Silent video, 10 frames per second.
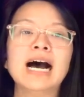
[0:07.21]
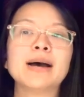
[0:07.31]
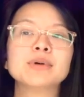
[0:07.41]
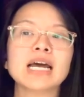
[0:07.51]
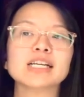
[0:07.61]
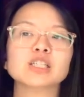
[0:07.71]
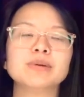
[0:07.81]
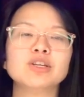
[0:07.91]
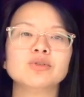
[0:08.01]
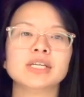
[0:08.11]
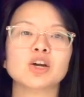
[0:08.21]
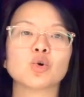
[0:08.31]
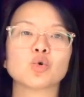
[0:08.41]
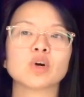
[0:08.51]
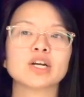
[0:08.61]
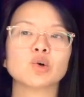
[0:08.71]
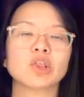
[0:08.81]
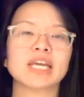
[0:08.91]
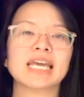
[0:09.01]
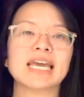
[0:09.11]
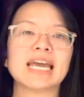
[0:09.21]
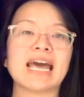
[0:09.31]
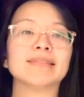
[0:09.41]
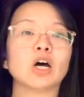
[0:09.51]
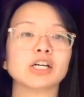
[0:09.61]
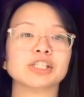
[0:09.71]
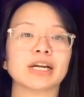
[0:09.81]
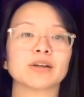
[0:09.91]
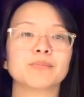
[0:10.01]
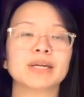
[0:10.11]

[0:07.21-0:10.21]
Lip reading: I'm going to actually be using critical thinking and logic,